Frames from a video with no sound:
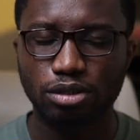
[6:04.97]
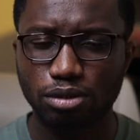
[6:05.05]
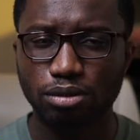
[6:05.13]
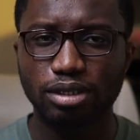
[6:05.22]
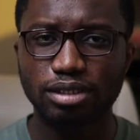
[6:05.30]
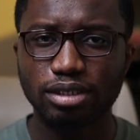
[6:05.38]

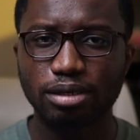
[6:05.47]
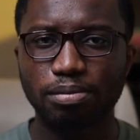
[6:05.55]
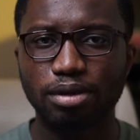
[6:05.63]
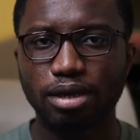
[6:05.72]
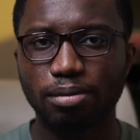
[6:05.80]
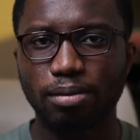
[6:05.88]
So this
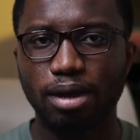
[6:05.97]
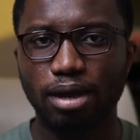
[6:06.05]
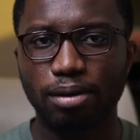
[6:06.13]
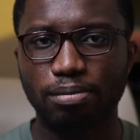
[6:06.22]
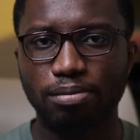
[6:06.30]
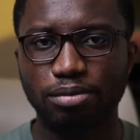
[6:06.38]
CPM
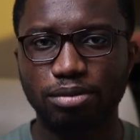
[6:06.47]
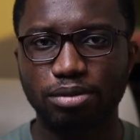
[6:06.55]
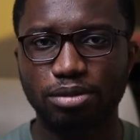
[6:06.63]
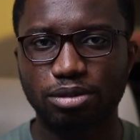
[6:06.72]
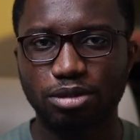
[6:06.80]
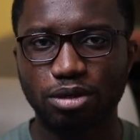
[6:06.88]
I'm
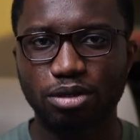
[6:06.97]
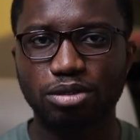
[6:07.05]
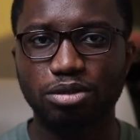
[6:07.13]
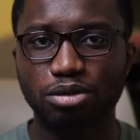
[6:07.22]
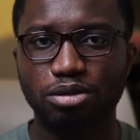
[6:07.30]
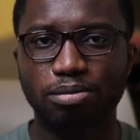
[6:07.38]
talking
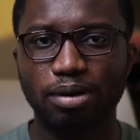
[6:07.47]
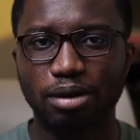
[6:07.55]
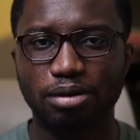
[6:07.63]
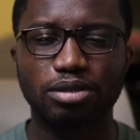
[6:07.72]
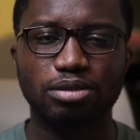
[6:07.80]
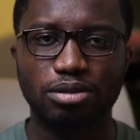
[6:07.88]
to you
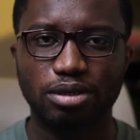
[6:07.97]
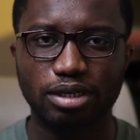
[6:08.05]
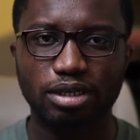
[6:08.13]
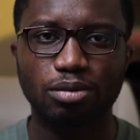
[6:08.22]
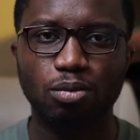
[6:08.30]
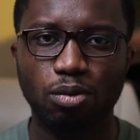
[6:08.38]
about is
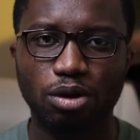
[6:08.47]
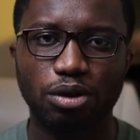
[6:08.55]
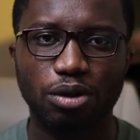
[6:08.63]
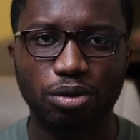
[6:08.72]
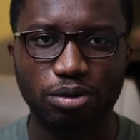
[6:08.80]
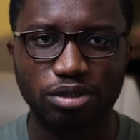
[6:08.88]
already what
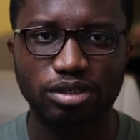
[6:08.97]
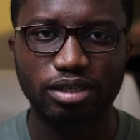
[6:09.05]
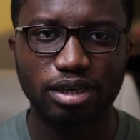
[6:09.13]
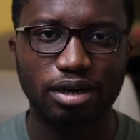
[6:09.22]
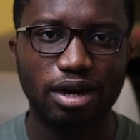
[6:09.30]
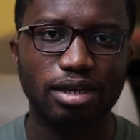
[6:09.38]
your
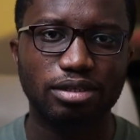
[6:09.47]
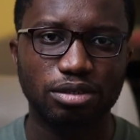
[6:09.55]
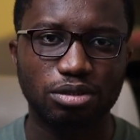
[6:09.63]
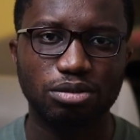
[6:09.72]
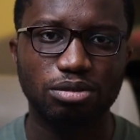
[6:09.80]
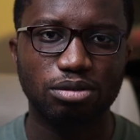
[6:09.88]
share as a
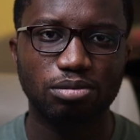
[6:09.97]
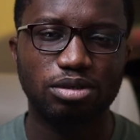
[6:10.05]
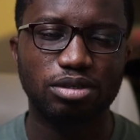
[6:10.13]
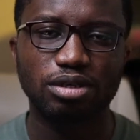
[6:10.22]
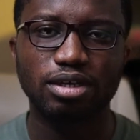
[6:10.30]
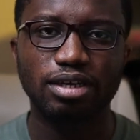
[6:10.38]

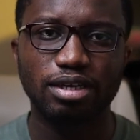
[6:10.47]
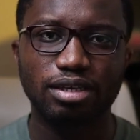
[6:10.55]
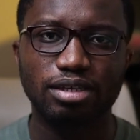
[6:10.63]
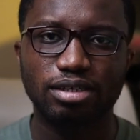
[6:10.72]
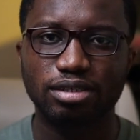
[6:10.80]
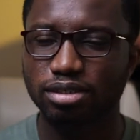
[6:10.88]
YouTuber
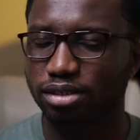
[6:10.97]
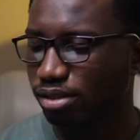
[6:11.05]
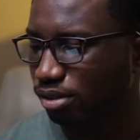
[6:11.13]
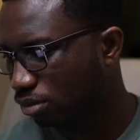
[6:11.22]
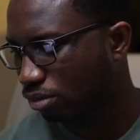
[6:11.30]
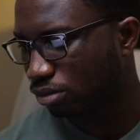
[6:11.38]
is.
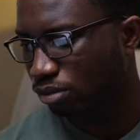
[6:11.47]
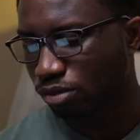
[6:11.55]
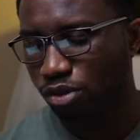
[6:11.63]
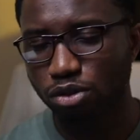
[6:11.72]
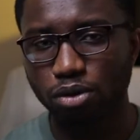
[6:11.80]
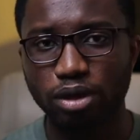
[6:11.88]

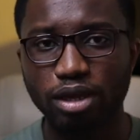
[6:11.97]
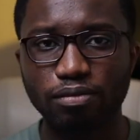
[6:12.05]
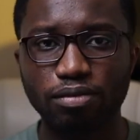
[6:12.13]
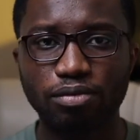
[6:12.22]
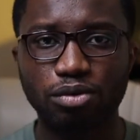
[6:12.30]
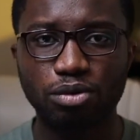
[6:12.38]
So if
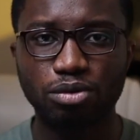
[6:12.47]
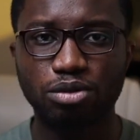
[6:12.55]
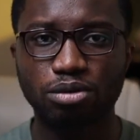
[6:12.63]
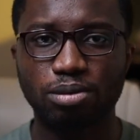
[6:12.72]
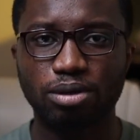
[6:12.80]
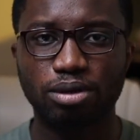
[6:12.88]
a
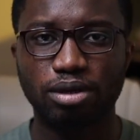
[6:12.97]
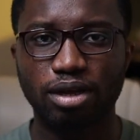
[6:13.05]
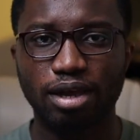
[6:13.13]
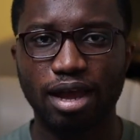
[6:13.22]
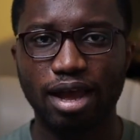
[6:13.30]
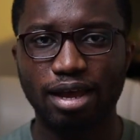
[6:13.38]
YouTuber
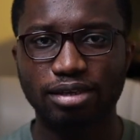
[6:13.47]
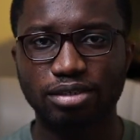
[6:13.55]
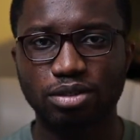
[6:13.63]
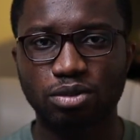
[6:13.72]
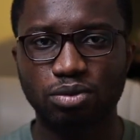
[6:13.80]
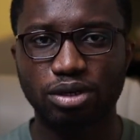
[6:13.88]

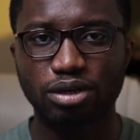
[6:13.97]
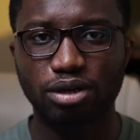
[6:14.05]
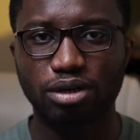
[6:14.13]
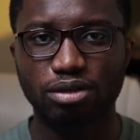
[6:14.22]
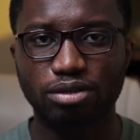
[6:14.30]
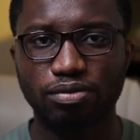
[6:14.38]
has
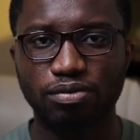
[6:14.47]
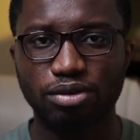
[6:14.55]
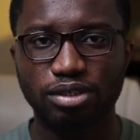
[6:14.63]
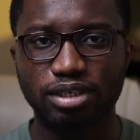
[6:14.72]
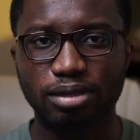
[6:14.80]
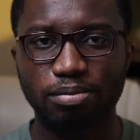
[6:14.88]
$3 for
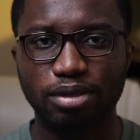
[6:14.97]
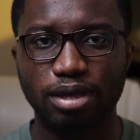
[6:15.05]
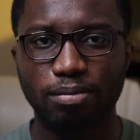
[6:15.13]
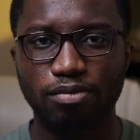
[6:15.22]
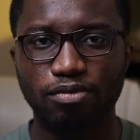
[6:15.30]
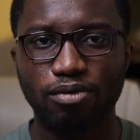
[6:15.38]

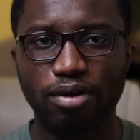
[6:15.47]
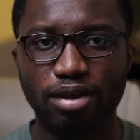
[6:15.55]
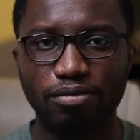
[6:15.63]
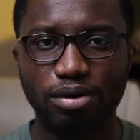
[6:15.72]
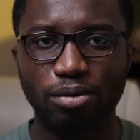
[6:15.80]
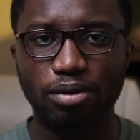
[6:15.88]
CPM for
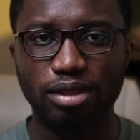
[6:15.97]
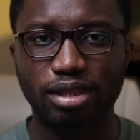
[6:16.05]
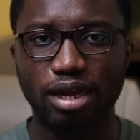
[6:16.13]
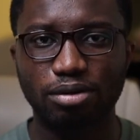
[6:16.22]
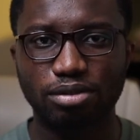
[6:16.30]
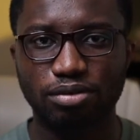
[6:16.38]
every
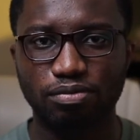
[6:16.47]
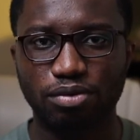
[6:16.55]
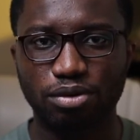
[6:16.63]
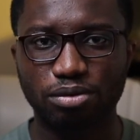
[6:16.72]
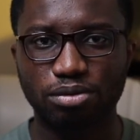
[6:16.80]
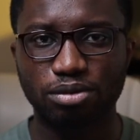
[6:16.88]
1,000
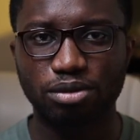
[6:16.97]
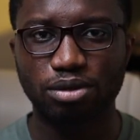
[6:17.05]
views,